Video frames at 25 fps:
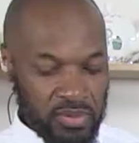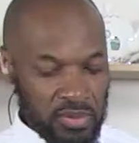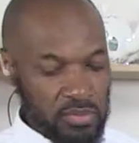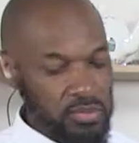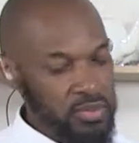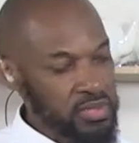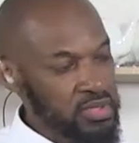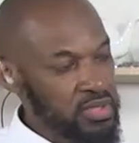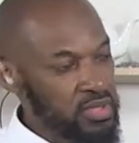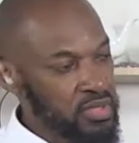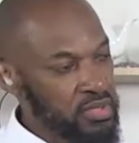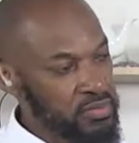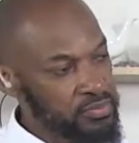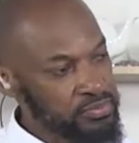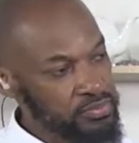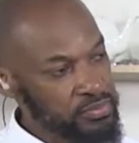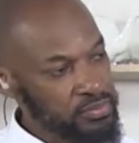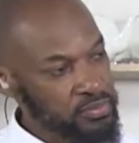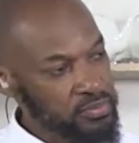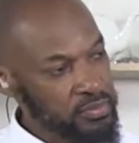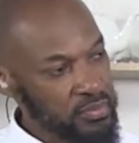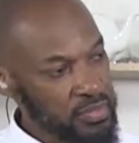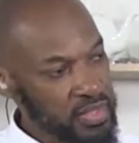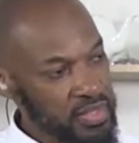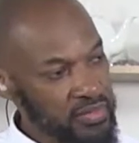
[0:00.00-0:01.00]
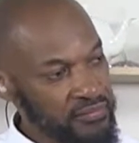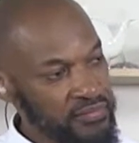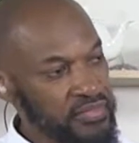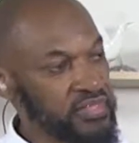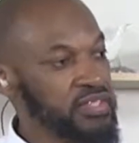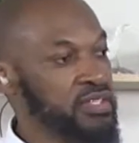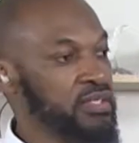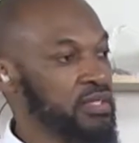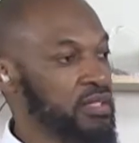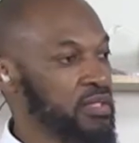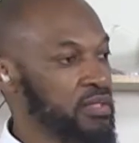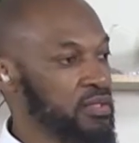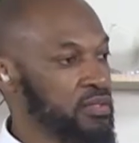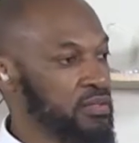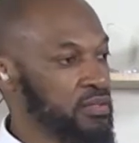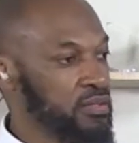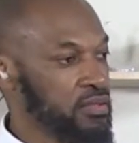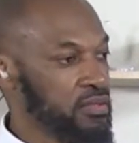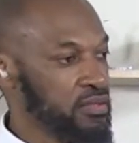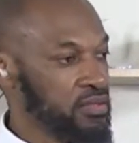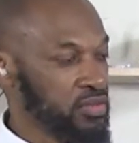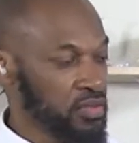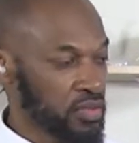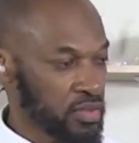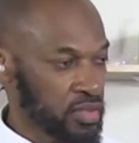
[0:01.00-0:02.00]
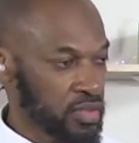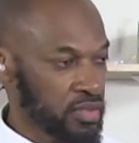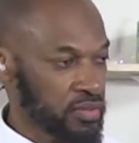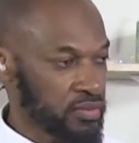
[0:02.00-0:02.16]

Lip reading: with the vanilla yogurt?